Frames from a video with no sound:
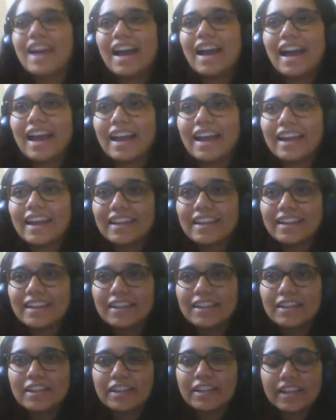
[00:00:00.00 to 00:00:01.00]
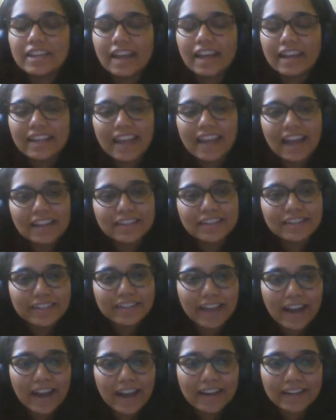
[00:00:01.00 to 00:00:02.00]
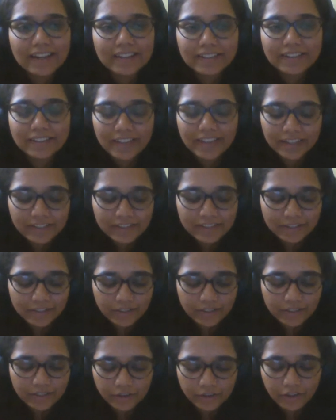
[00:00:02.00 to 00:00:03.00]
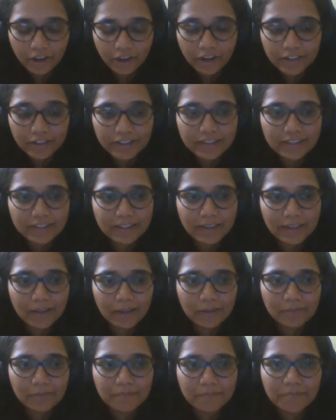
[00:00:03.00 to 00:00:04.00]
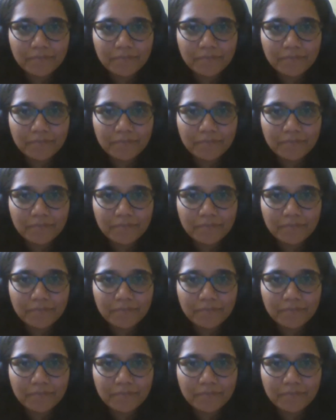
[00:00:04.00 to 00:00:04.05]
I gather that there is not uh,